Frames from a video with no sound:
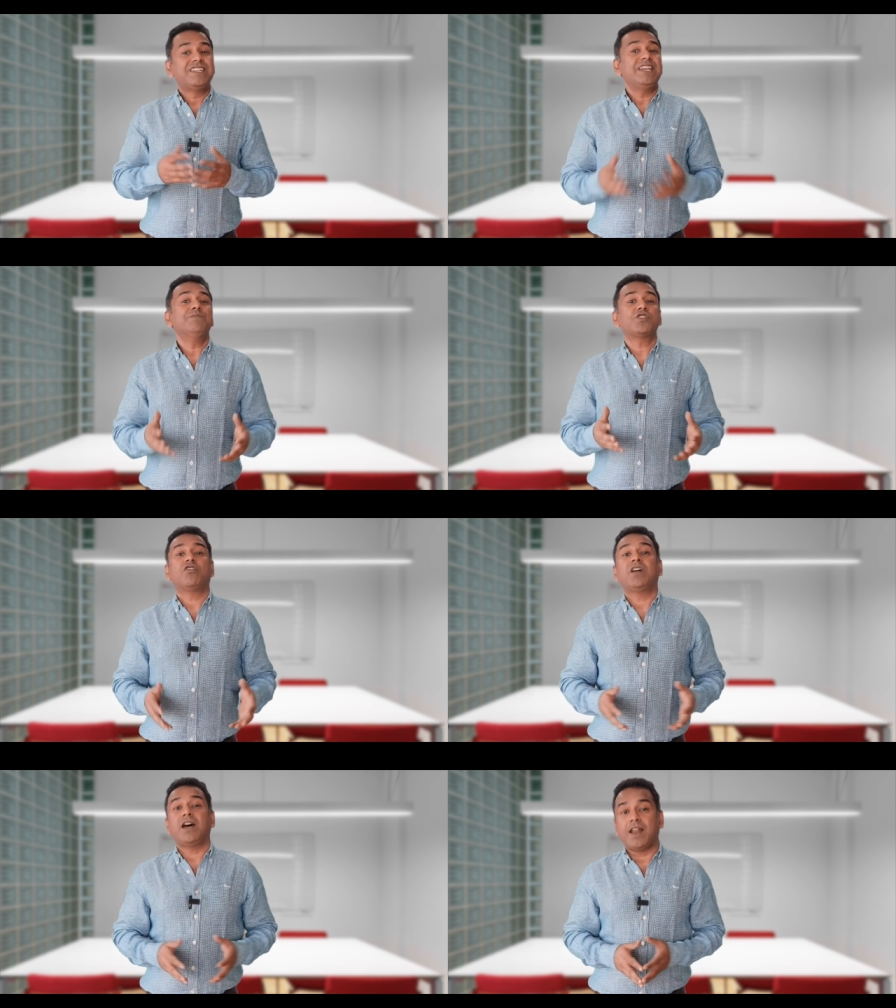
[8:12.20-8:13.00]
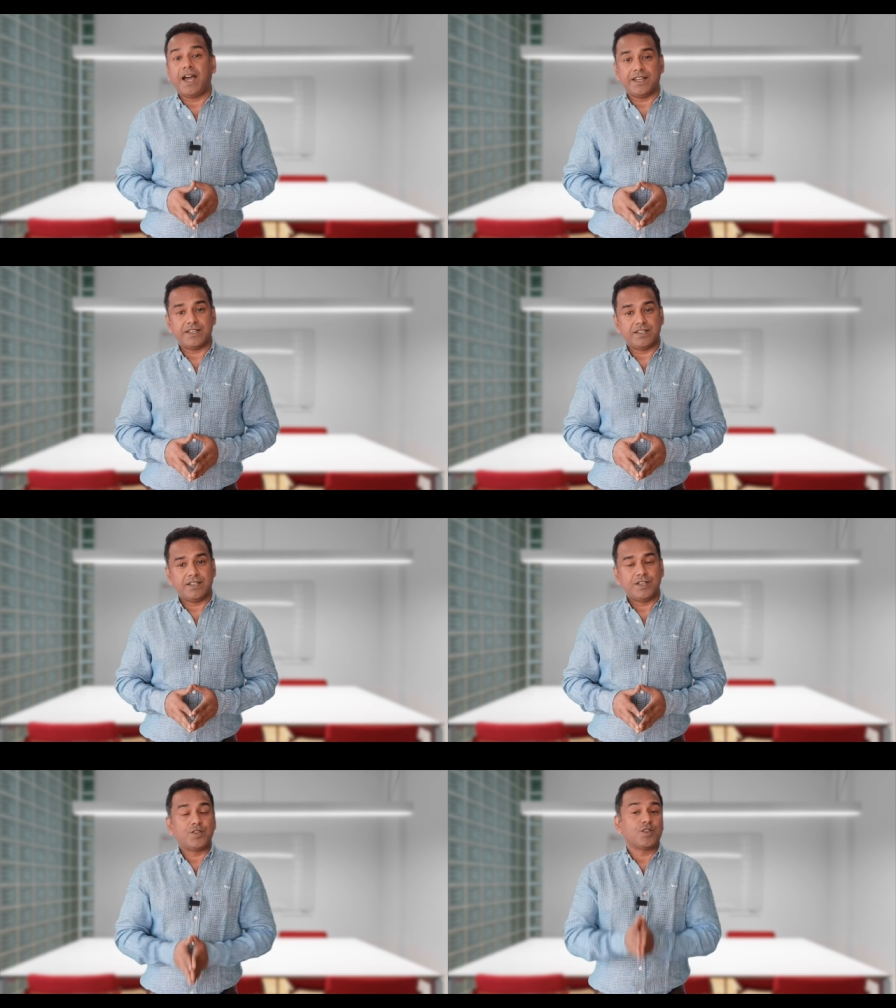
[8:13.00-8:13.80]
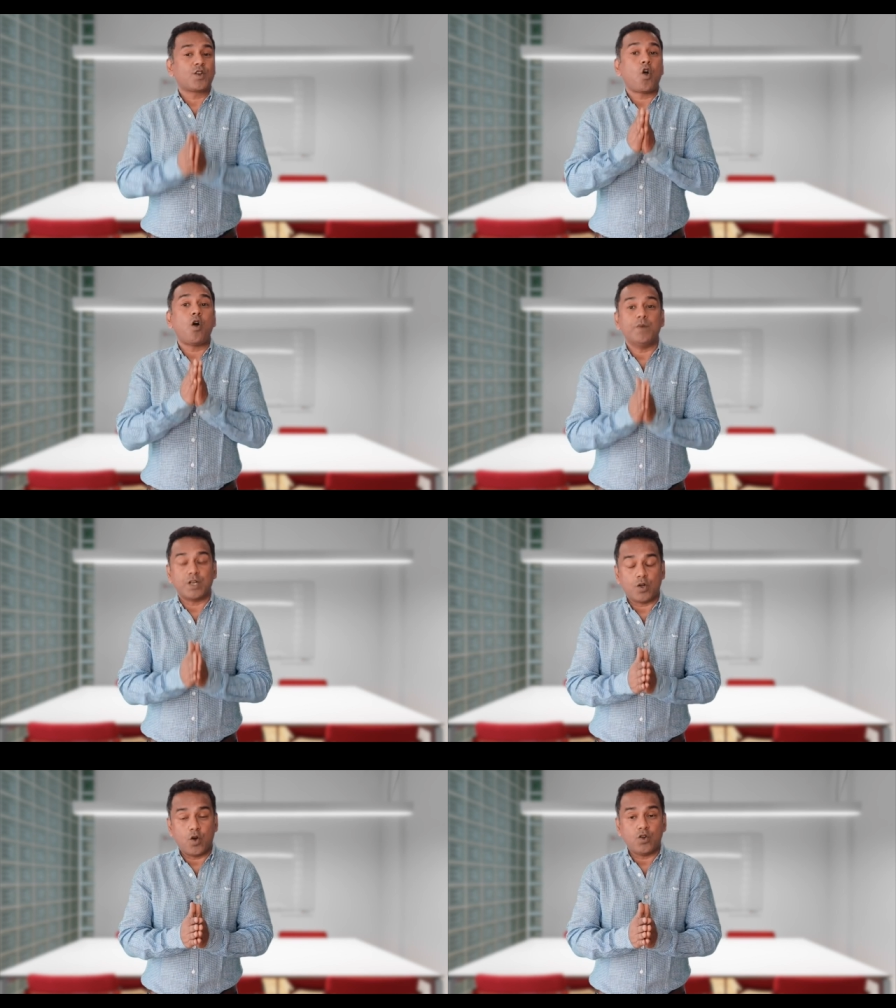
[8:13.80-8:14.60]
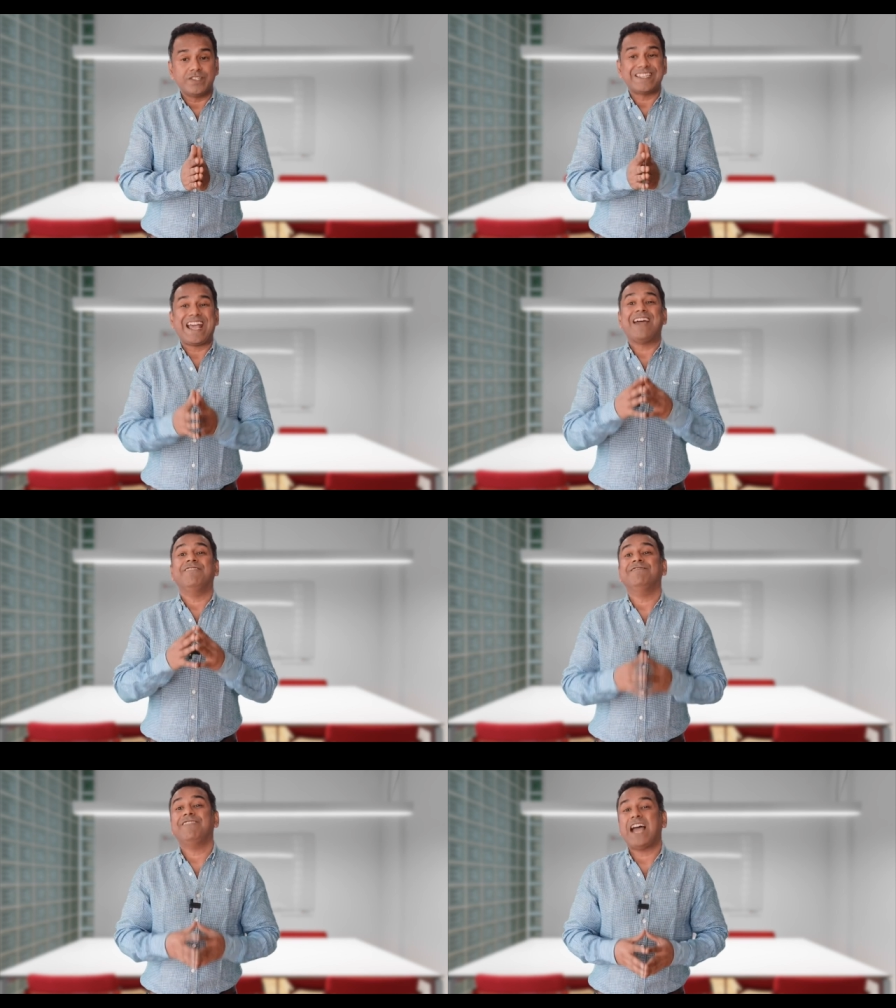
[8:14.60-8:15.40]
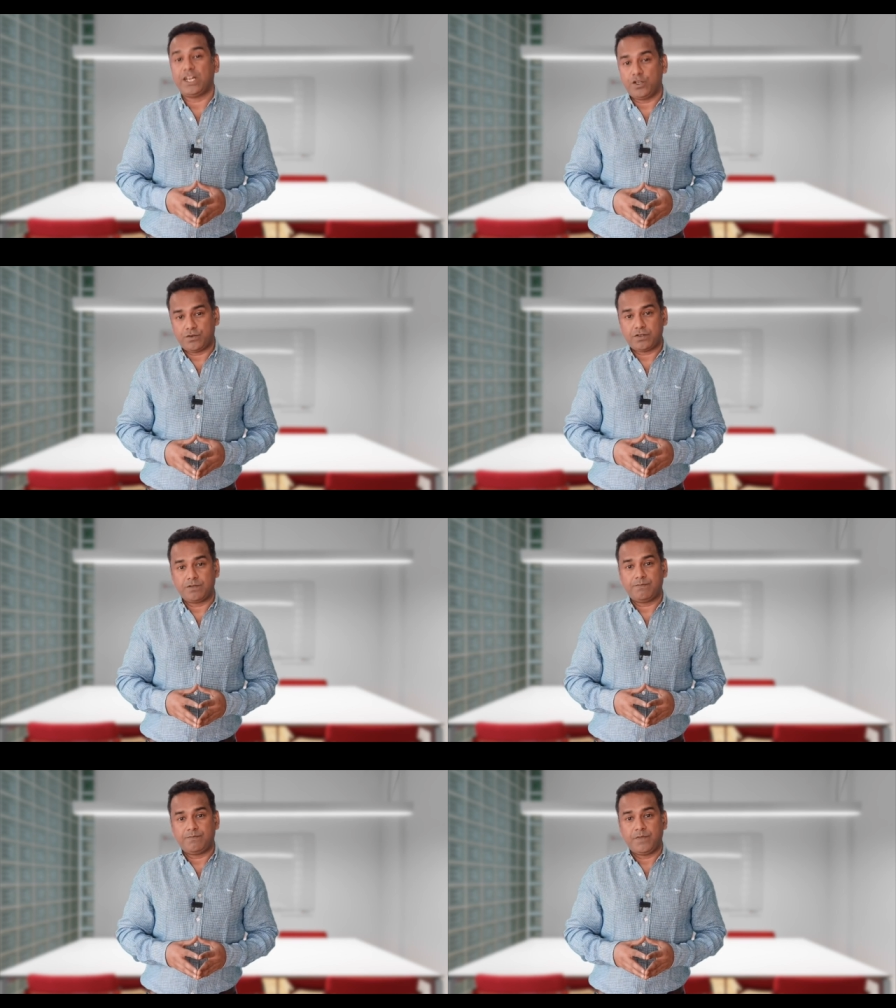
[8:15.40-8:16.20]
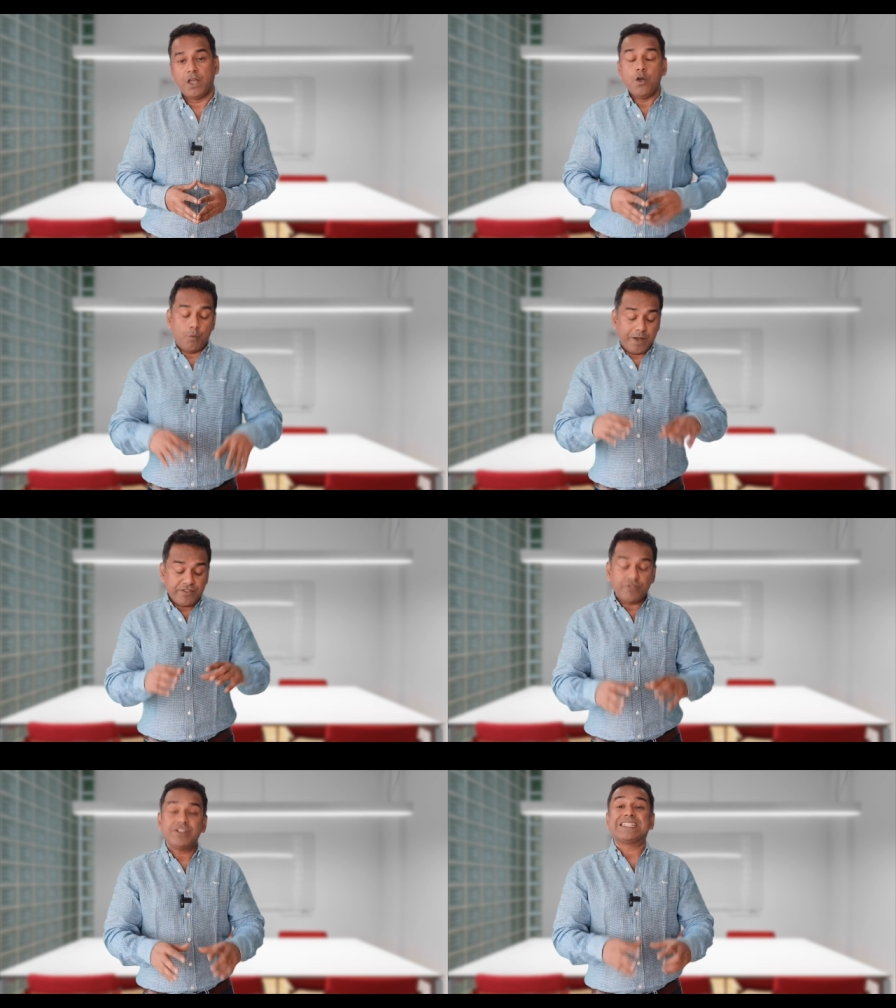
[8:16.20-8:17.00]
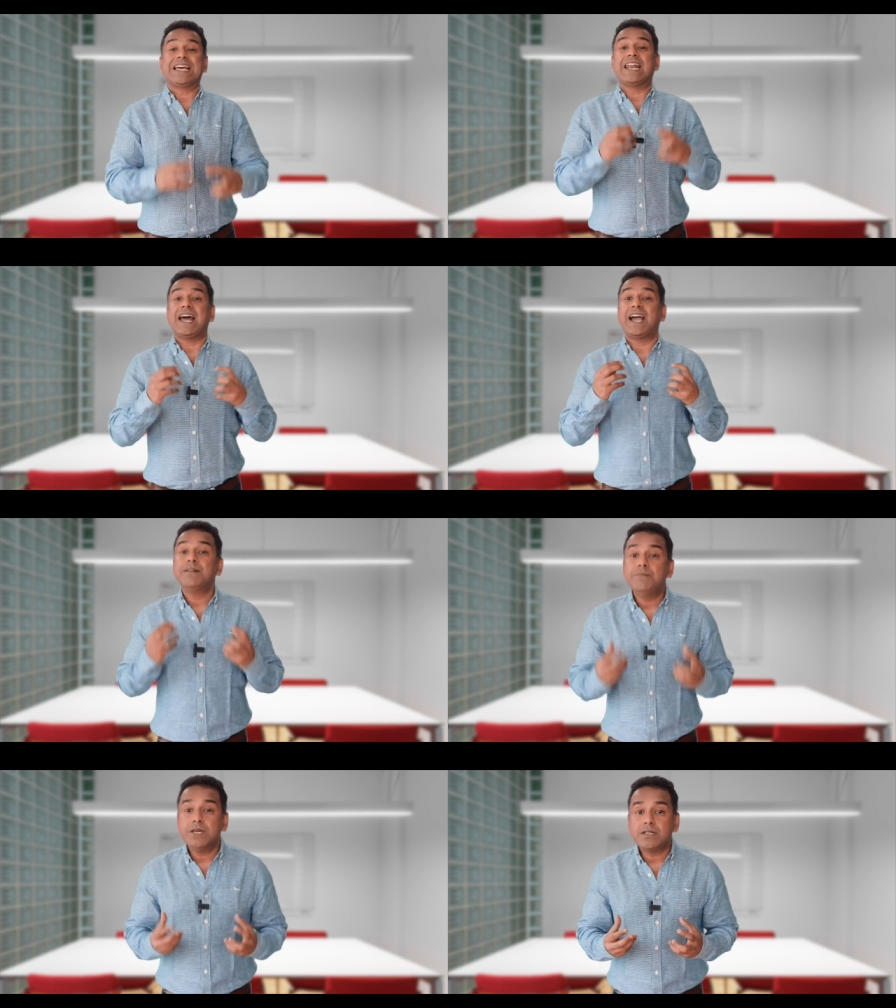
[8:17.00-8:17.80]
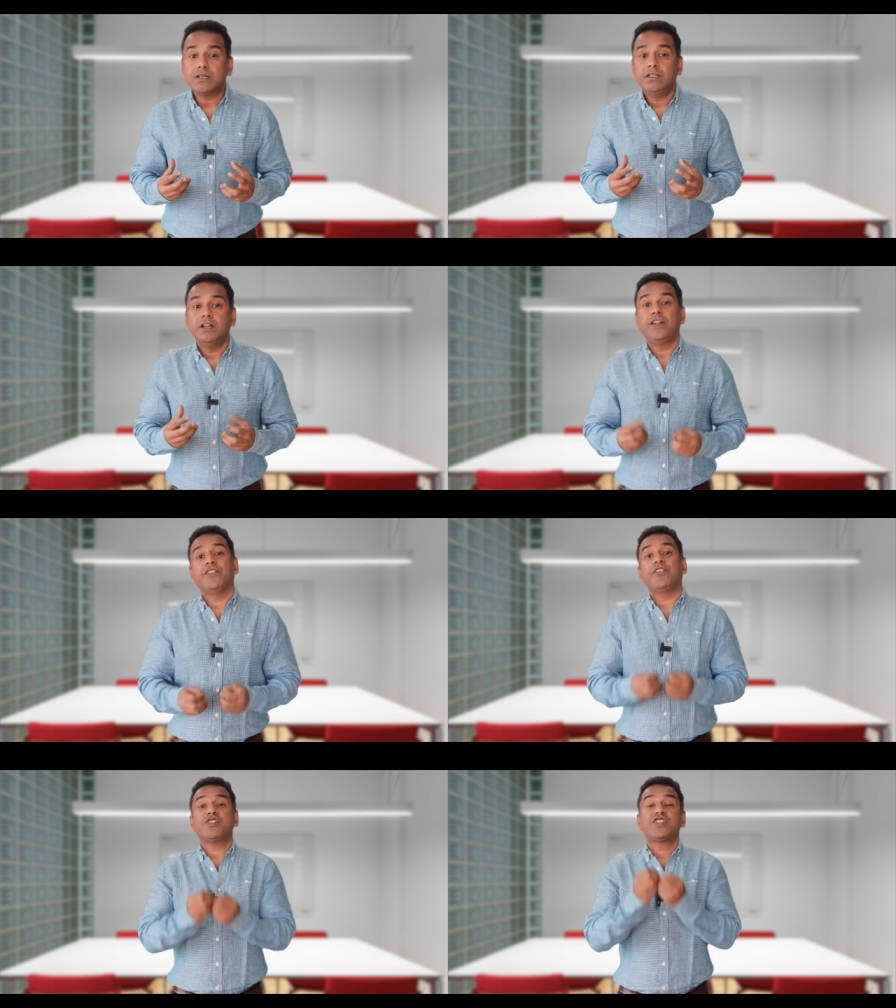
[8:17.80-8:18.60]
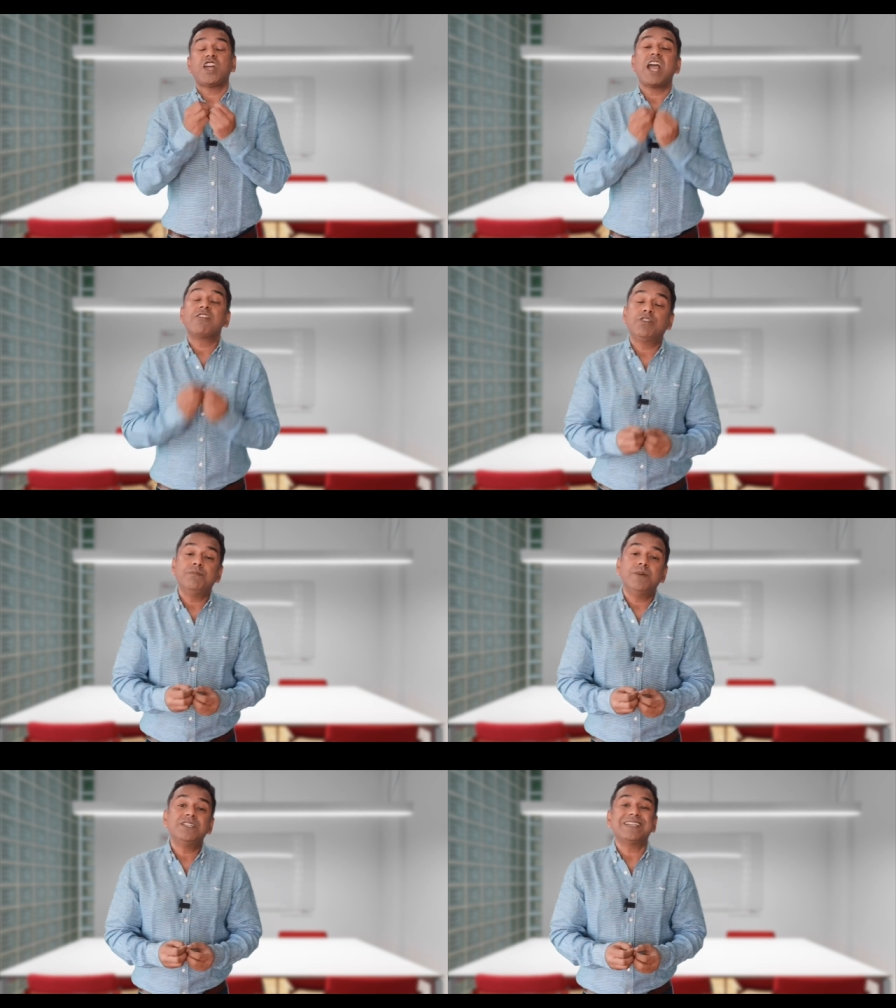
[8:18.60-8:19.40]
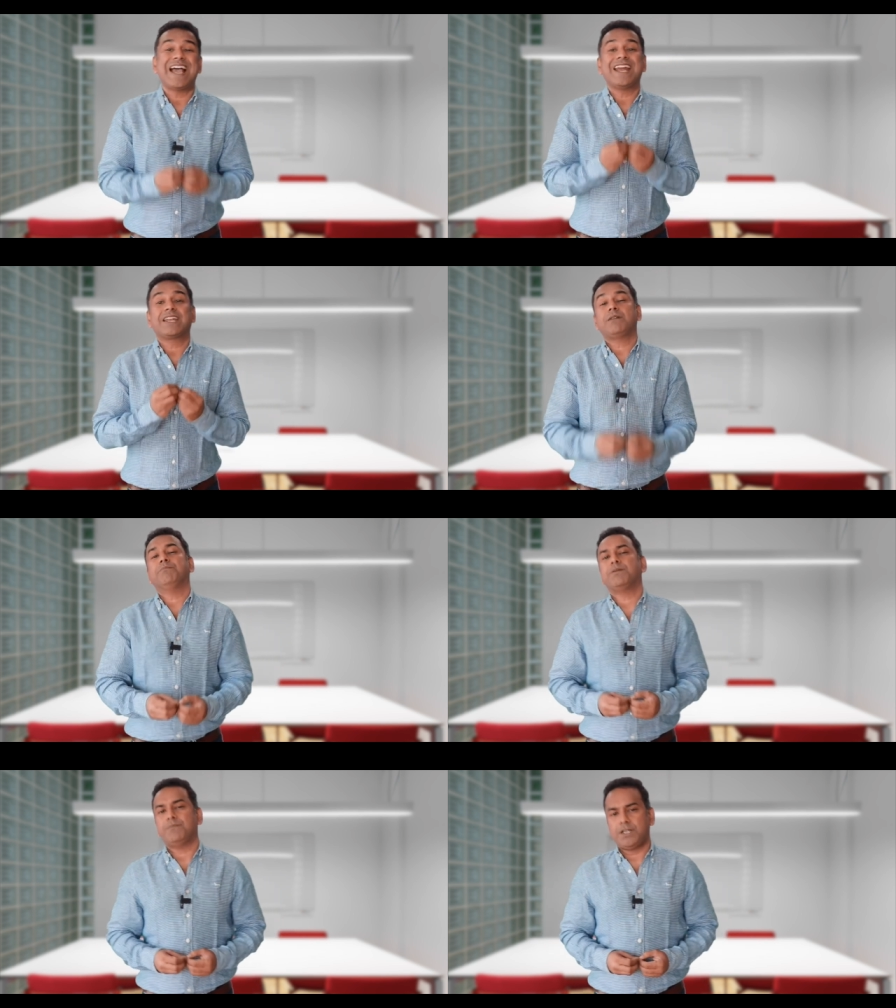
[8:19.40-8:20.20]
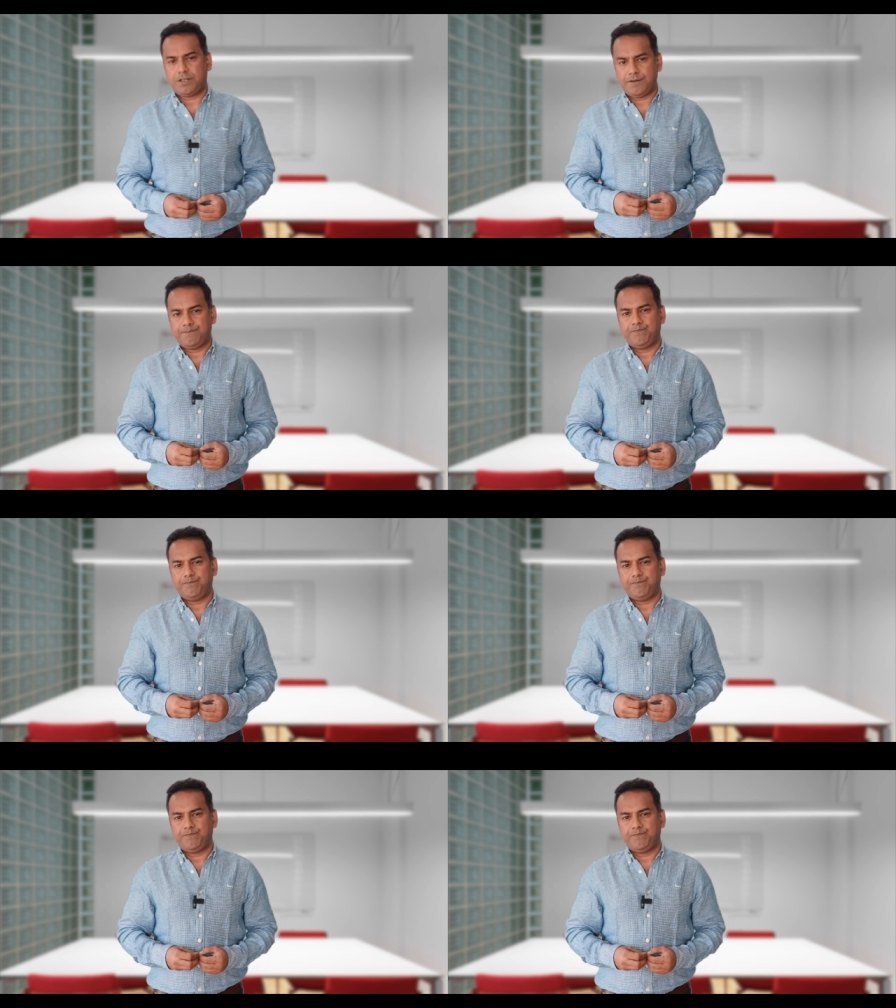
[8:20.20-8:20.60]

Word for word: Teams are aligned to the common goals and values. Where there is alignment, there is agreement and commitment.